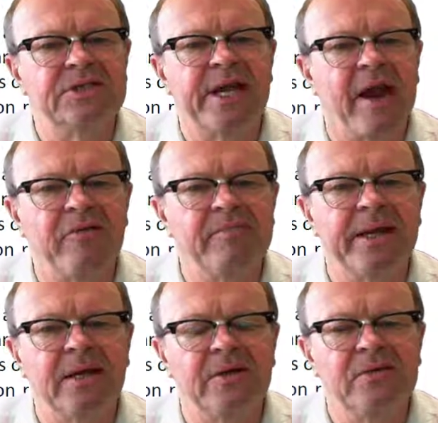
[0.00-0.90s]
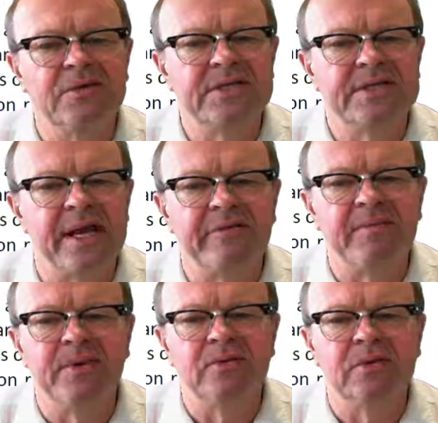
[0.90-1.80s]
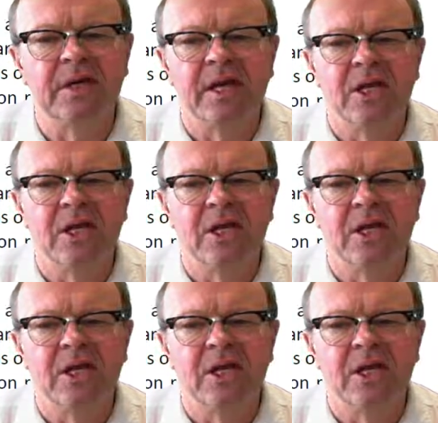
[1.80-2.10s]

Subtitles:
Caramello, Dairy Milk,